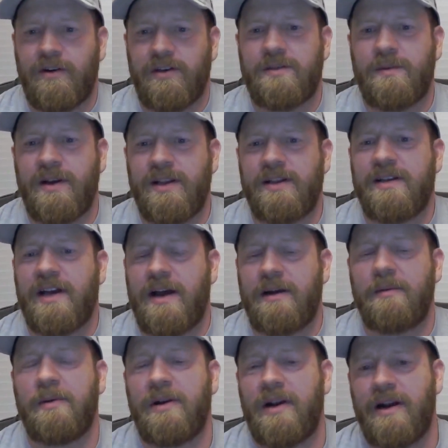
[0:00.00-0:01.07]
you're spending the time
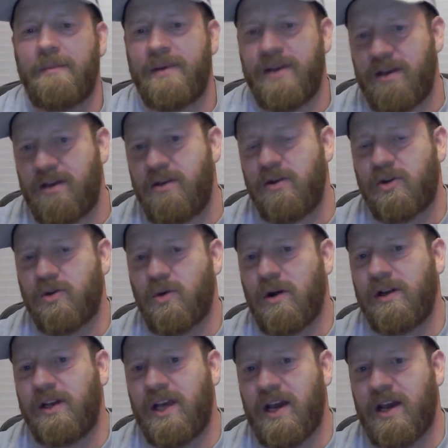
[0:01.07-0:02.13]
to put out a big, huge
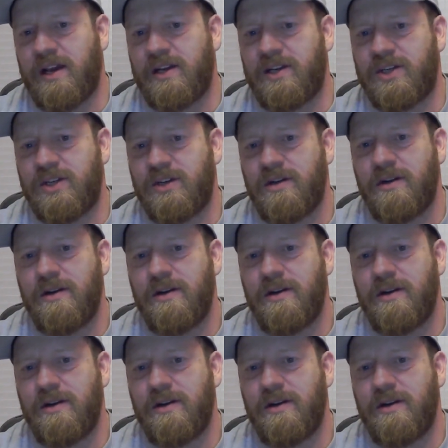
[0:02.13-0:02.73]
quality cache,